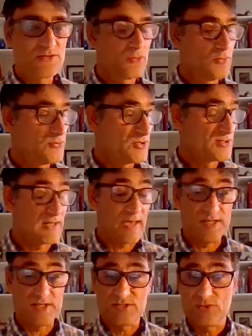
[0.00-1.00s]
through just
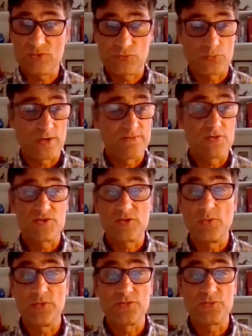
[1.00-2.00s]
as those rivers
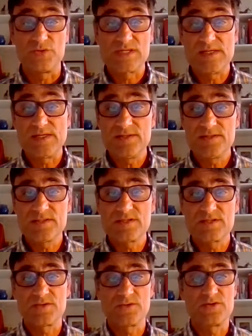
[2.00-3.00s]
go through cities.
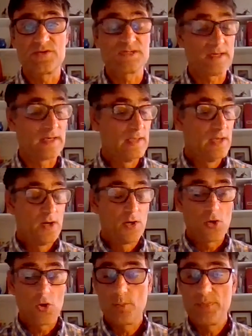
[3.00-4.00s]
So there's
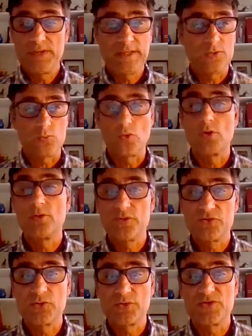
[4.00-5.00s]
urban and rural
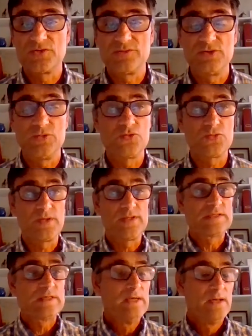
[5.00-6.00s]
sources of
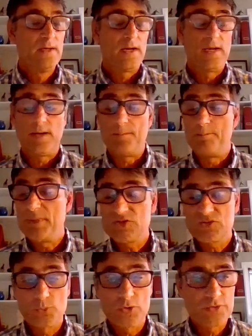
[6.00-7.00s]
nutrient,
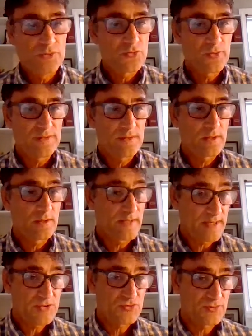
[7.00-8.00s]
much more nutrient than our
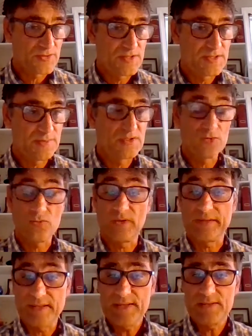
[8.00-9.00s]
natural systems can
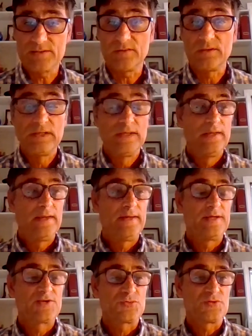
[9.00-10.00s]
really handle. And
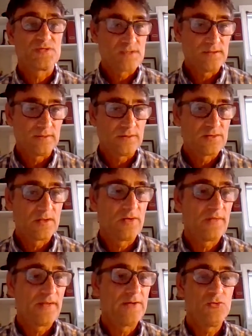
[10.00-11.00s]
as a result,
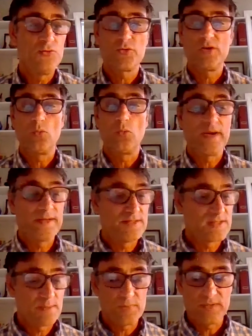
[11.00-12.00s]
all that nutrient winds
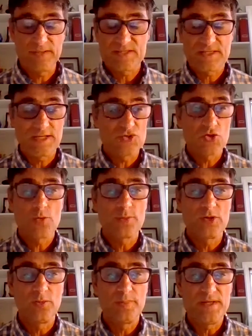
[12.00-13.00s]
up in, let's say, a
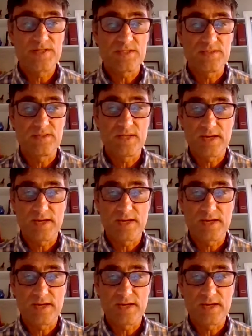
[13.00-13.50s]
terminal basin,